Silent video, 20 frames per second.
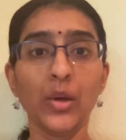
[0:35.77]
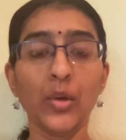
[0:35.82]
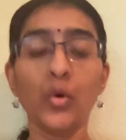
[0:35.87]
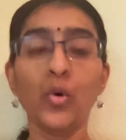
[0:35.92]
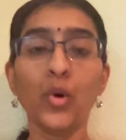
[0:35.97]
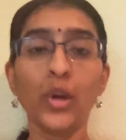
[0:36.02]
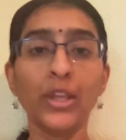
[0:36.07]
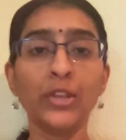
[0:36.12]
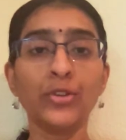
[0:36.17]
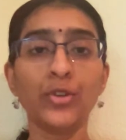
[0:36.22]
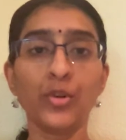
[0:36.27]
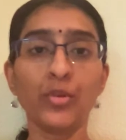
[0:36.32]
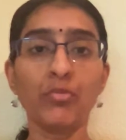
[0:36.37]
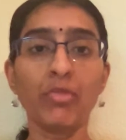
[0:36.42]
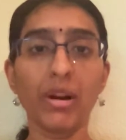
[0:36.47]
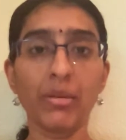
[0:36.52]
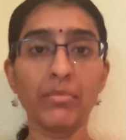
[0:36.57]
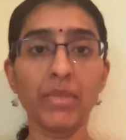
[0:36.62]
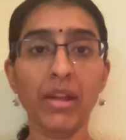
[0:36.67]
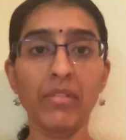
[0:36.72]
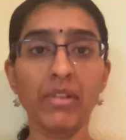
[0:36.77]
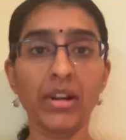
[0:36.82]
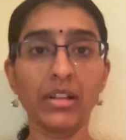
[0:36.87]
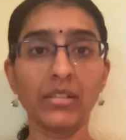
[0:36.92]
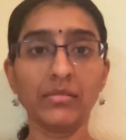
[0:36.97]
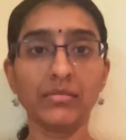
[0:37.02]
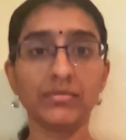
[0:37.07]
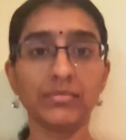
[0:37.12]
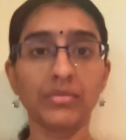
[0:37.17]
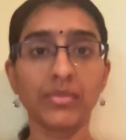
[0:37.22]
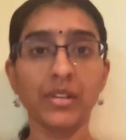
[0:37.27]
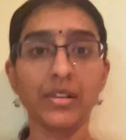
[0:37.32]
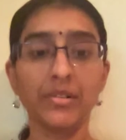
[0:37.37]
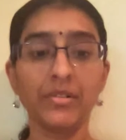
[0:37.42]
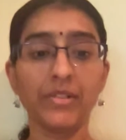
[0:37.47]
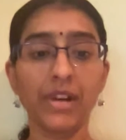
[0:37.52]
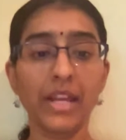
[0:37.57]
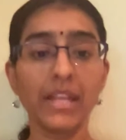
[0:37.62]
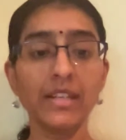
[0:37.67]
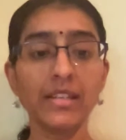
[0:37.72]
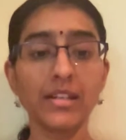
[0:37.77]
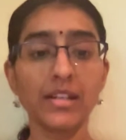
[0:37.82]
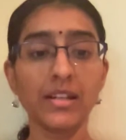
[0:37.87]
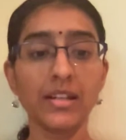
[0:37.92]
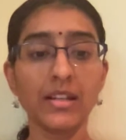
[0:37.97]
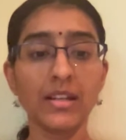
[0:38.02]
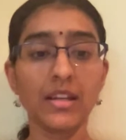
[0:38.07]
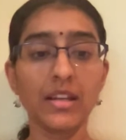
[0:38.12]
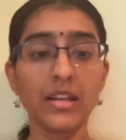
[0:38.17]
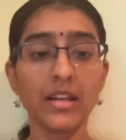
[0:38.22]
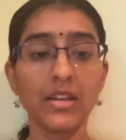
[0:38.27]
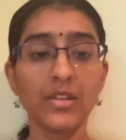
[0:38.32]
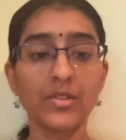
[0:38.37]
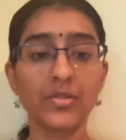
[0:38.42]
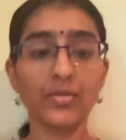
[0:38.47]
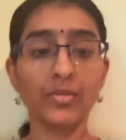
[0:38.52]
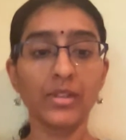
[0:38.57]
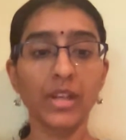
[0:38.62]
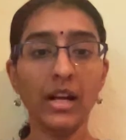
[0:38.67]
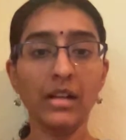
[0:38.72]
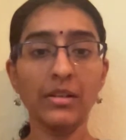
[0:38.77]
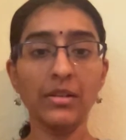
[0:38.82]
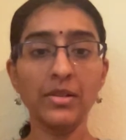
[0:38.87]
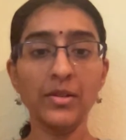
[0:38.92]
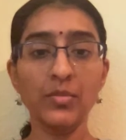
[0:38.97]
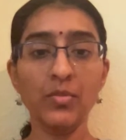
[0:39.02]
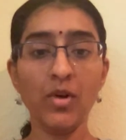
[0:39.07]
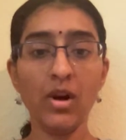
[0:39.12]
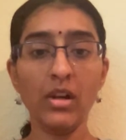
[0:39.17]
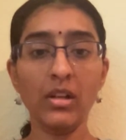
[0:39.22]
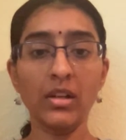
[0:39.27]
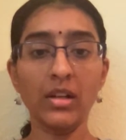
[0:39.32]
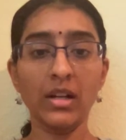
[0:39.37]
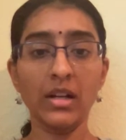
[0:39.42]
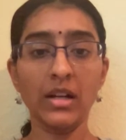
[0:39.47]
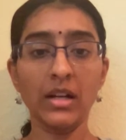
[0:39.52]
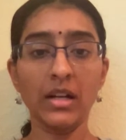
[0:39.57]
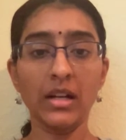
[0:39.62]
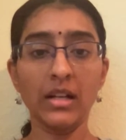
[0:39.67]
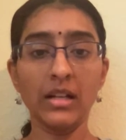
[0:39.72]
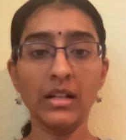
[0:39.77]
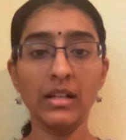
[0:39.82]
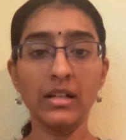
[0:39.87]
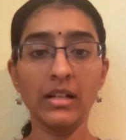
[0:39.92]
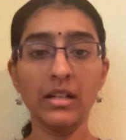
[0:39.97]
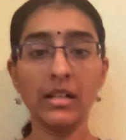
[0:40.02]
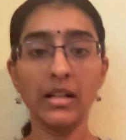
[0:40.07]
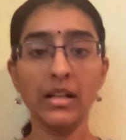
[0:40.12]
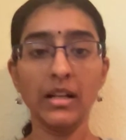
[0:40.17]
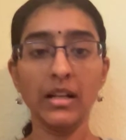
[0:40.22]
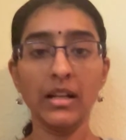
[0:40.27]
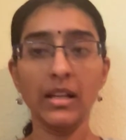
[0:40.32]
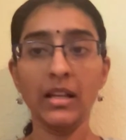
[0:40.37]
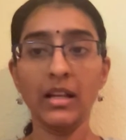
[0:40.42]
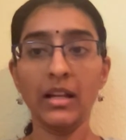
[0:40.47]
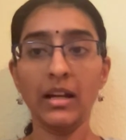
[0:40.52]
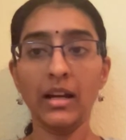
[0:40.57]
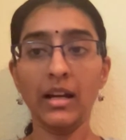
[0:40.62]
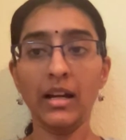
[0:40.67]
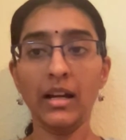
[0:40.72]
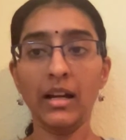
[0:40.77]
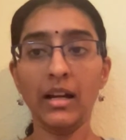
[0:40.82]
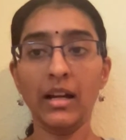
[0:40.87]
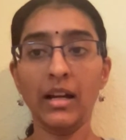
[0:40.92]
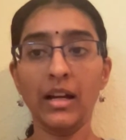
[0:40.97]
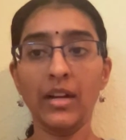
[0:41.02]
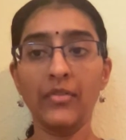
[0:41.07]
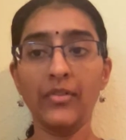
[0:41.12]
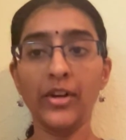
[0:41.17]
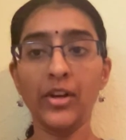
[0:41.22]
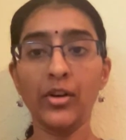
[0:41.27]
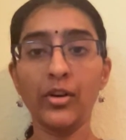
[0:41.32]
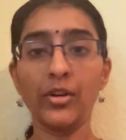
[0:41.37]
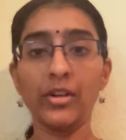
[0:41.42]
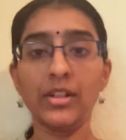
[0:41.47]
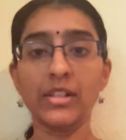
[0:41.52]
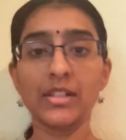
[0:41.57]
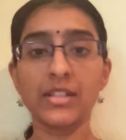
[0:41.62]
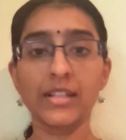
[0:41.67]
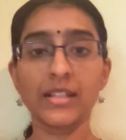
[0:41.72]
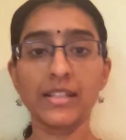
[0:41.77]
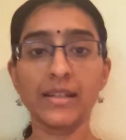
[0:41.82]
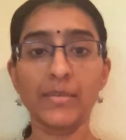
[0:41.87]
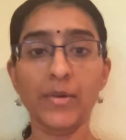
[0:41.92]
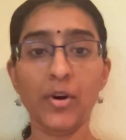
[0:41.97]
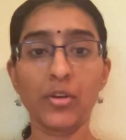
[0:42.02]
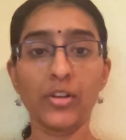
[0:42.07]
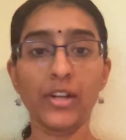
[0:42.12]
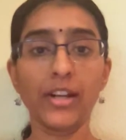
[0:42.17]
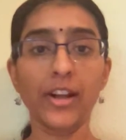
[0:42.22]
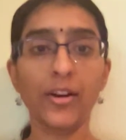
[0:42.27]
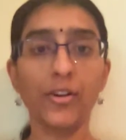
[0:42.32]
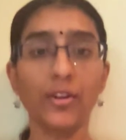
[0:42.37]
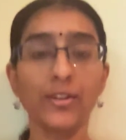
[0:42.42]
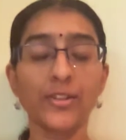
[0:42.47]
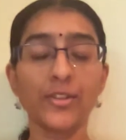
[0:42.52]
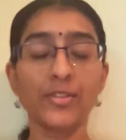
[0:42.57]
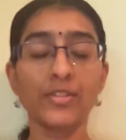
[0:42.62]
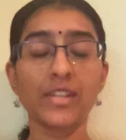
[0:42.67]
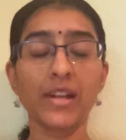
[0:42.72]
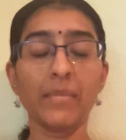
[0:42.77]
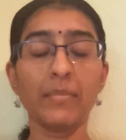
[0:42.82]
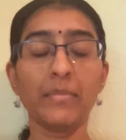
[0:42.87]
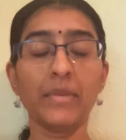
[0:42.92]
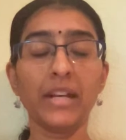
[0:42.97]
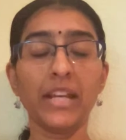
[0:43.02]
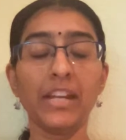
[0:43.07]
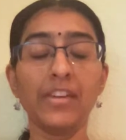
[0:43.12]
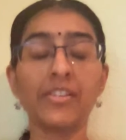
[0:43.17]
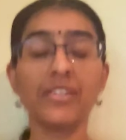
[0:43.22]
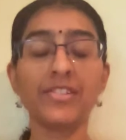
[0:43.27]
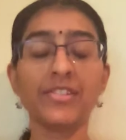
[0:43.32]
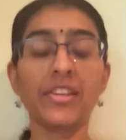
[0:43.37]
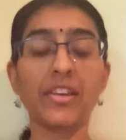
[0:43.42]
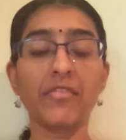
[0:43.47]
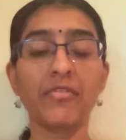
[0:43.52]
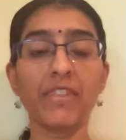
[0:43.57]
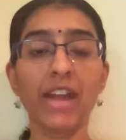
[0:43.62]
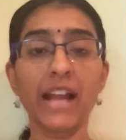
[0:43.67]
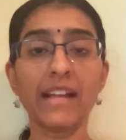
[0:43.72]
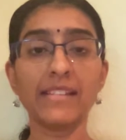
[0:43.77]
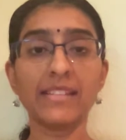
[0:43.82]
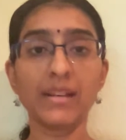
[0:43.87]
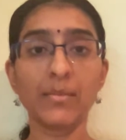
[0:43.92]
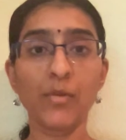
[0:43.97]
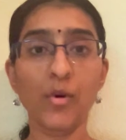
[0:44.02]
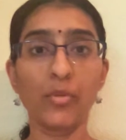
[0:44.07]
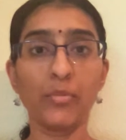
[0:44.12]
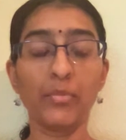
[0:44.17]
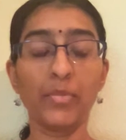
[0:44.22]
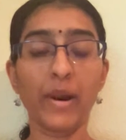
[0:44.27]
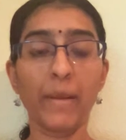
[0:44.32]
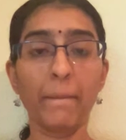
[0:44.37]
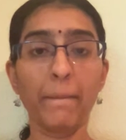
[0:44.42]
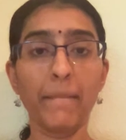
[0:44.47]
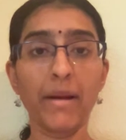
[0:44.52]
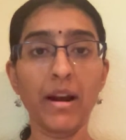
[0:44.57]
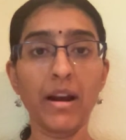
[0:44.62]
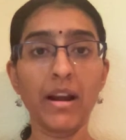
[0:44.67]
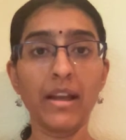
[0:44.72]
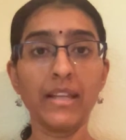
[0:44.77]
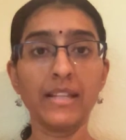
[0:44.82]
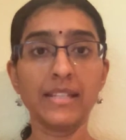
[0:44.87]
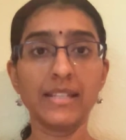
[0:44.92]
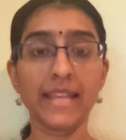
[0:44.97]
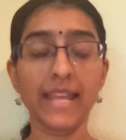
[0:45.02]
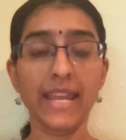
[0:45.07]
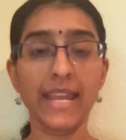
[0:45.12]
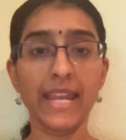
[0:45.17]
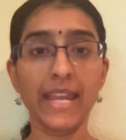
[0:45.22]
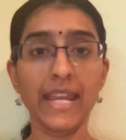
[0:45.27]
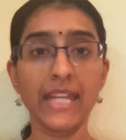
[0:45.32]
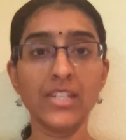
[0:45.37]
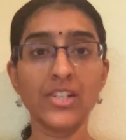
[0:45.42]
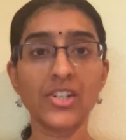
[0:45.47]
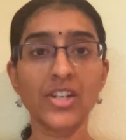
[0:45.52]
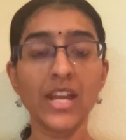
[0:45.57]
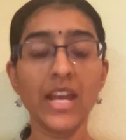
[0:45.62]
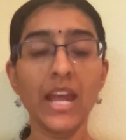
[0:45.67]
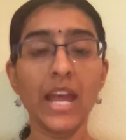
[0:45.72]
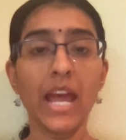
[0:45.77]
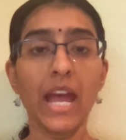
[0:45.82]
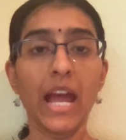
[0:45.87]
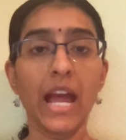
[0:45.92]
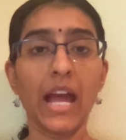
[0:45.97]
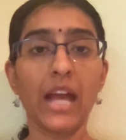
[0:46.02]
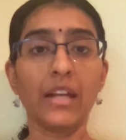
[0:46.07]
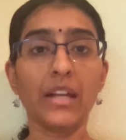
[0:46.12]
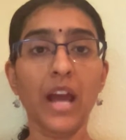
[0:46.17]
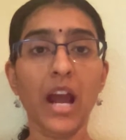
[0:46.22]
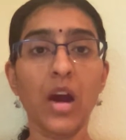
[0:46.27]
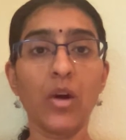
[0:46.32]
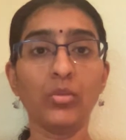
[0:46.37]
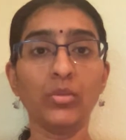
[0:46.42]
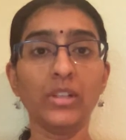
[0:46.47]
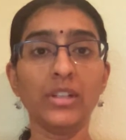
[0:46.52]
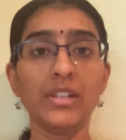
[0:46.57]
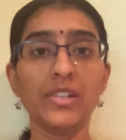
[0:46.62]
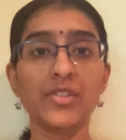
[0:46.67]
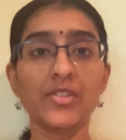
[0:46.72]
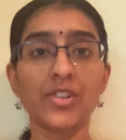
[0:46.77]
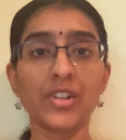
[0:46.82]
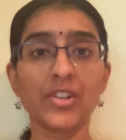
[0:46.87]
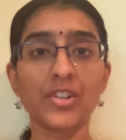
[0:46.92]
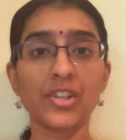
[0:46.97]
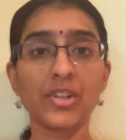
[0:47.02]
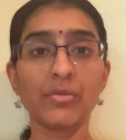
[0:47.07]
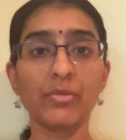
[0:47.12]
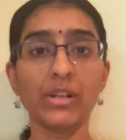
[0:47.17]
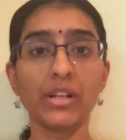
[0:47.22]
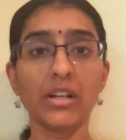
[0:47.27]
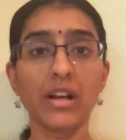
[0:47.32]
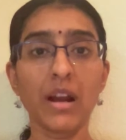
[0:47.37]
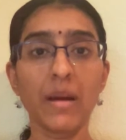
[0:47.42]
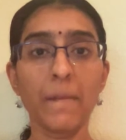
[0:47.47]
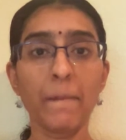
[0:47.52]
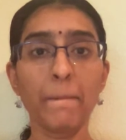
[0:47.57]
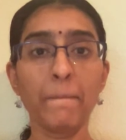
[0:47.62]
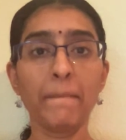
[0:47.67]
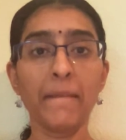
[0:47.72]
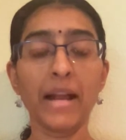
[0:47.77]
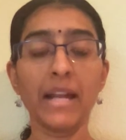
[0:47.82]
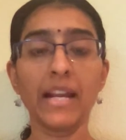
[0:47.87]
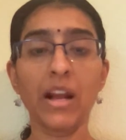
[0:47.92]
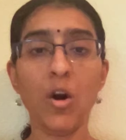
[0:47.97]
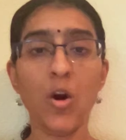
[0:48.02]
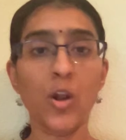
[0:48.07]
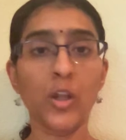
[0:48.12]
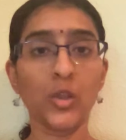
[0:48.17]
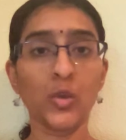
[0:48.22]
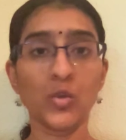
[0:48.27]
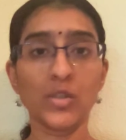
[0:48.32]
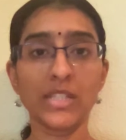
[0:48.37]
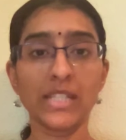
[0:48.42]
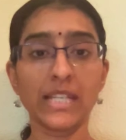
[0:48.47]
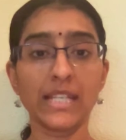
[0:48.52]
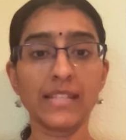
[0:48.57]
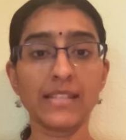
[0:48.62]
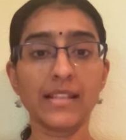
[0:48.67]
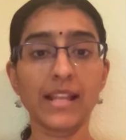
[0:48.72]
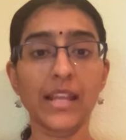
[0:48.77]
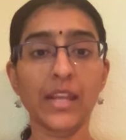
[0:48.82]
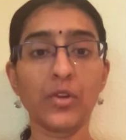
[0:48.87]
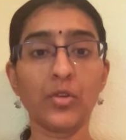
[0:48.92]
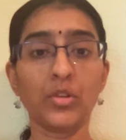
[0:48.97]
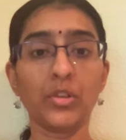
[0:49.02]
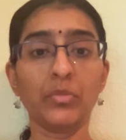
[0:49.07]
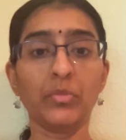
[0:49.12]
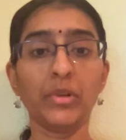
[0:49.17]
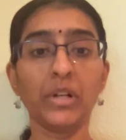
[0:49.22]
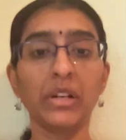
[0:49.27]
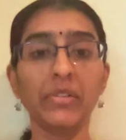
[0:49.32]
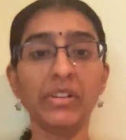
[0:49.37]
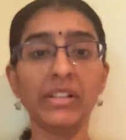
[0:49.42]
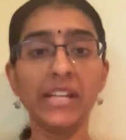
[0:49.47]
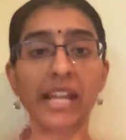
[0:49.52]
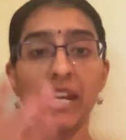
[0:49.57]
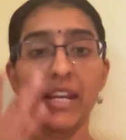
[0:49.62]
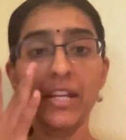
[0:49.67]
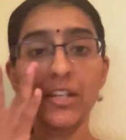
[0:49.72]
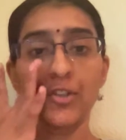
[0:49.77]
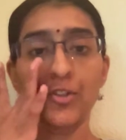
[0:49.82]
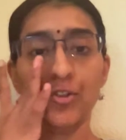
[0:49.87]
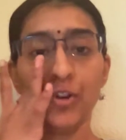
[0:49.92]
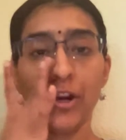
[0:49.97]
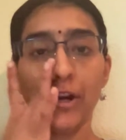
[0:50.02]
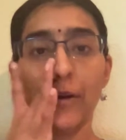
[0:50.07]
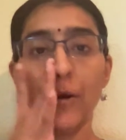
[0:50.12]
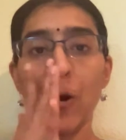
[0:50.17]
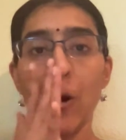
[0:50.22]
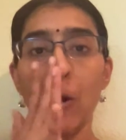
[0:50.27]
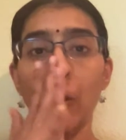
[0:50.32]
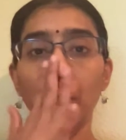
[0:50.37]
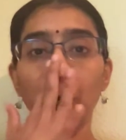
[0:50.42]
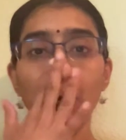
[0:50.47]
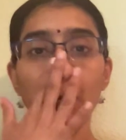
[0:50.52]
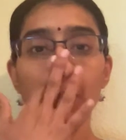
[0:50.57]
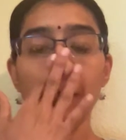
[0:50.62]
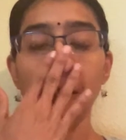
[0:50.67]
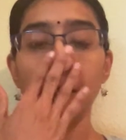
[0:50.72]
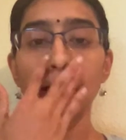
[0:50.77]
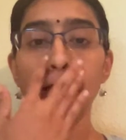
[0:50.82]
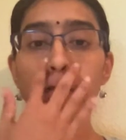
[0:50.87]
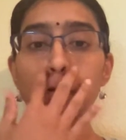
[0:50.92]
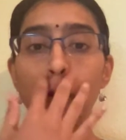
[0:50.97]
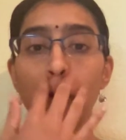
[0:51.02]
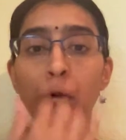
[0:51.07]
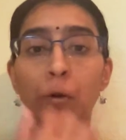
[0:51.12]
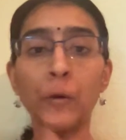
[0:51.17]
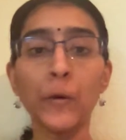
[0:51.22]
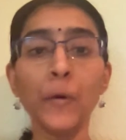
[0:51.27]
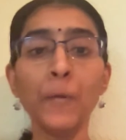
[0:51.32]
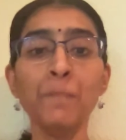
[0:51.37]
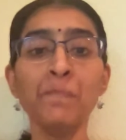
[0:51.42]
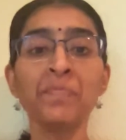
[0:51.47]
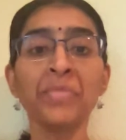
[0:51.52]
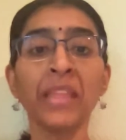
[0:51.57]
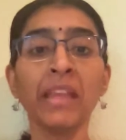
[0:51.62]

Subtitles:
going through one by one, right? So that is what we are going to discuss about it, and also some interesting facts about Brahma, his age, and how the destruction will come, and all those things, the world will get destroyed, and all those details you are going